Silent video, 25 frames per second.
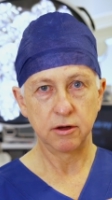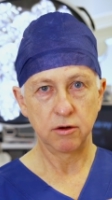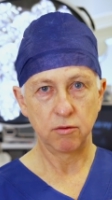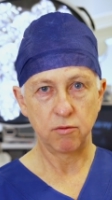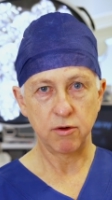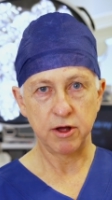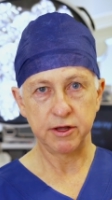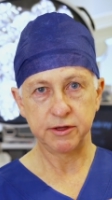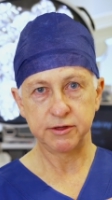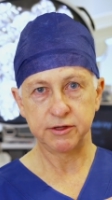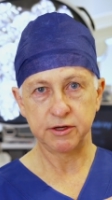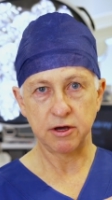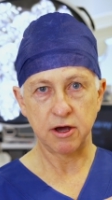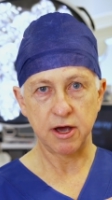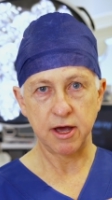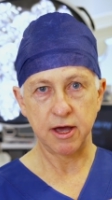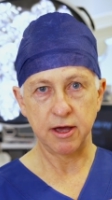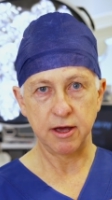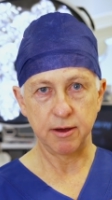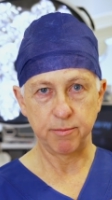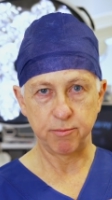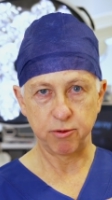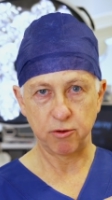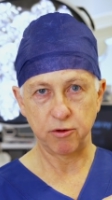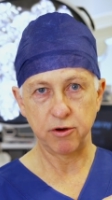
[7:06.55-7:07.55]
Once I
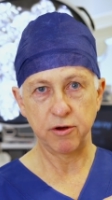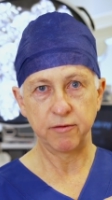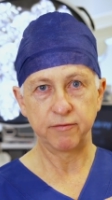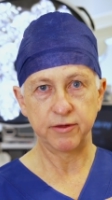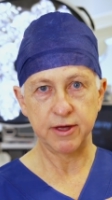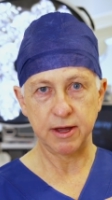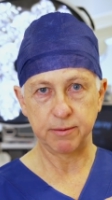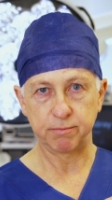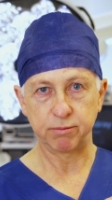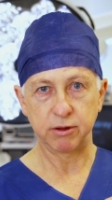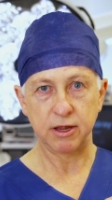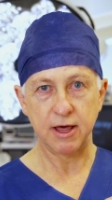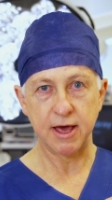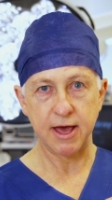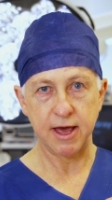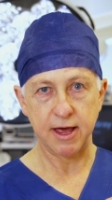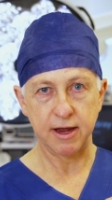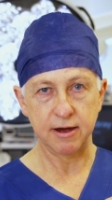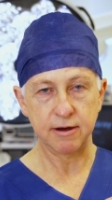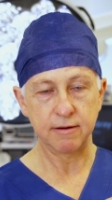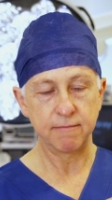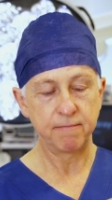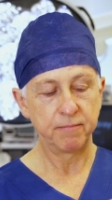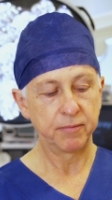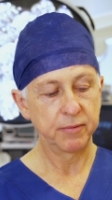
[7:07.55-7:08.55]
approve that
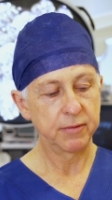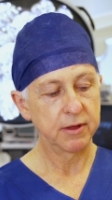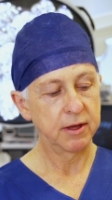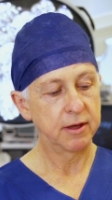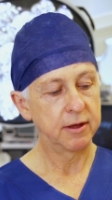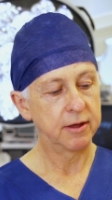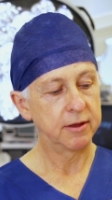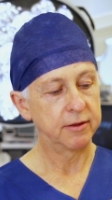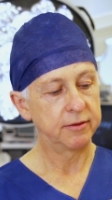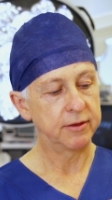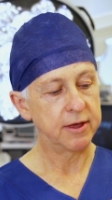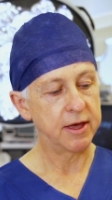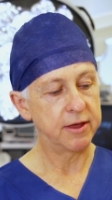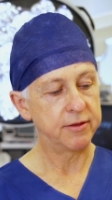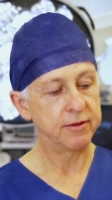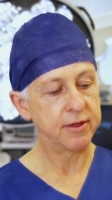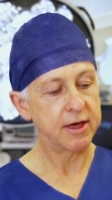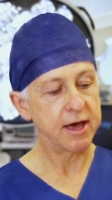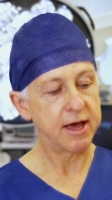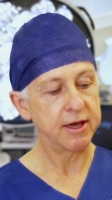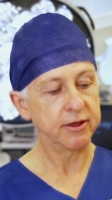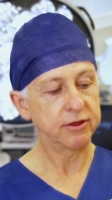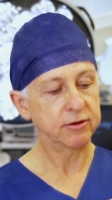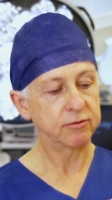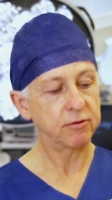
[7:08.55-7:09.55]
plan, then
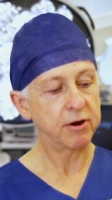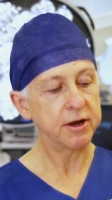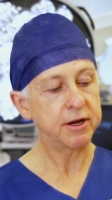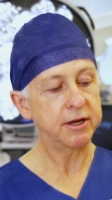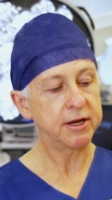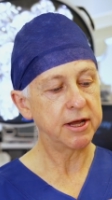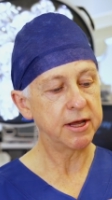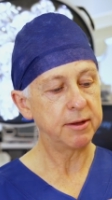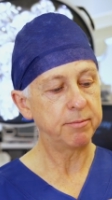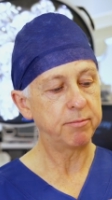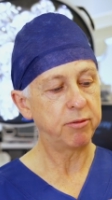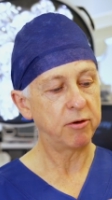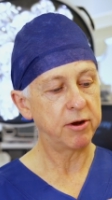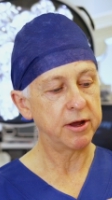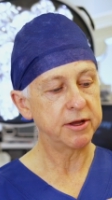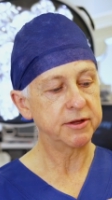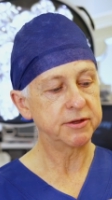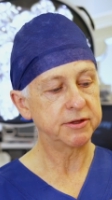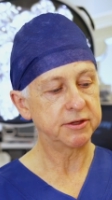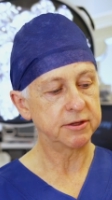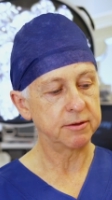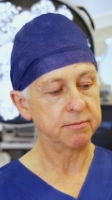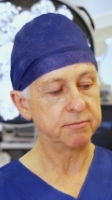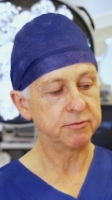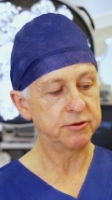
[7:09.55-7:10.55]
they 3D print
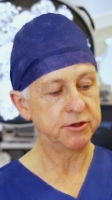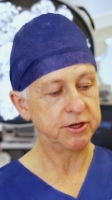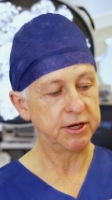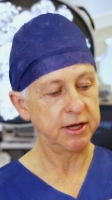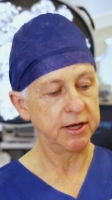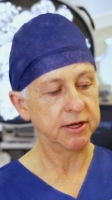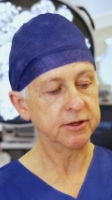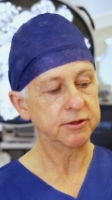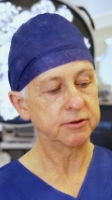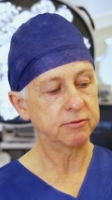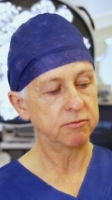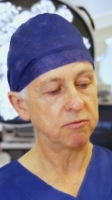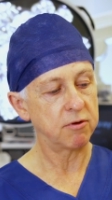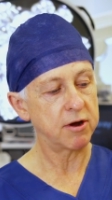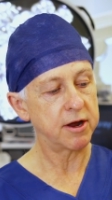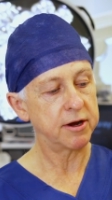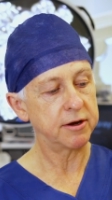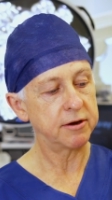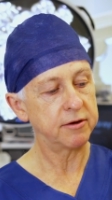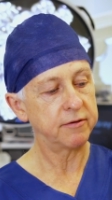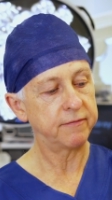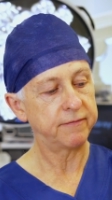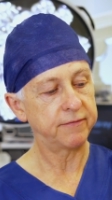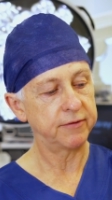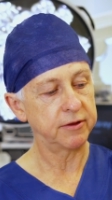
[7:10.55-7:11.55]
some jigs,
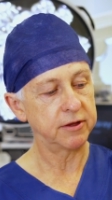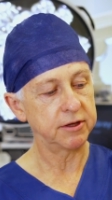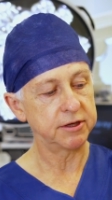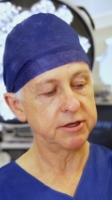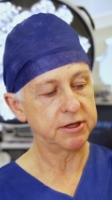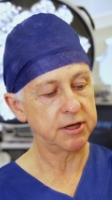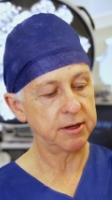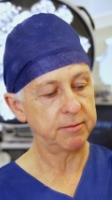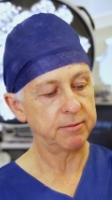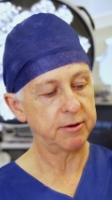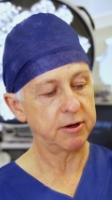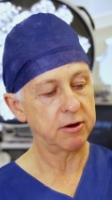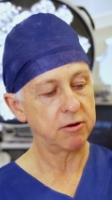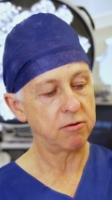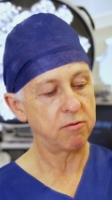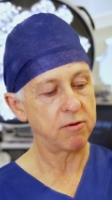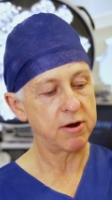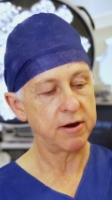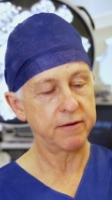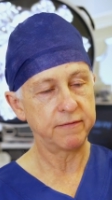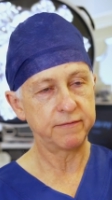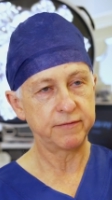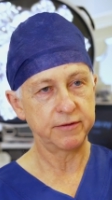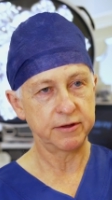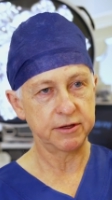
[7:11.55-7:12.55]
one for the tibia,
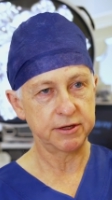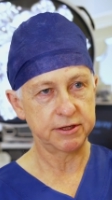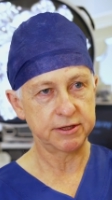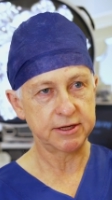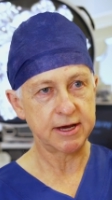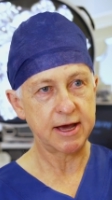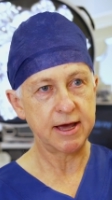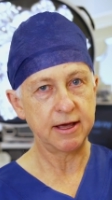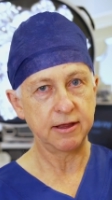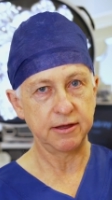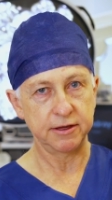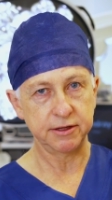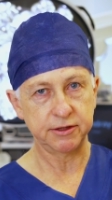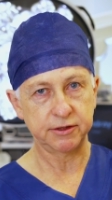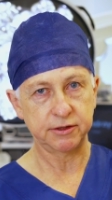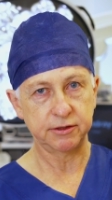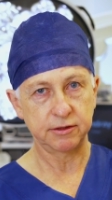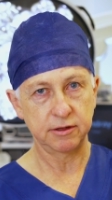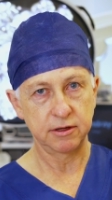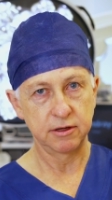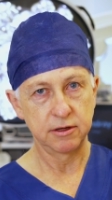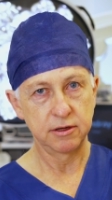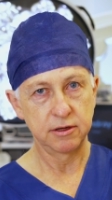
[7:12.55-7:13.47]
one for the talus,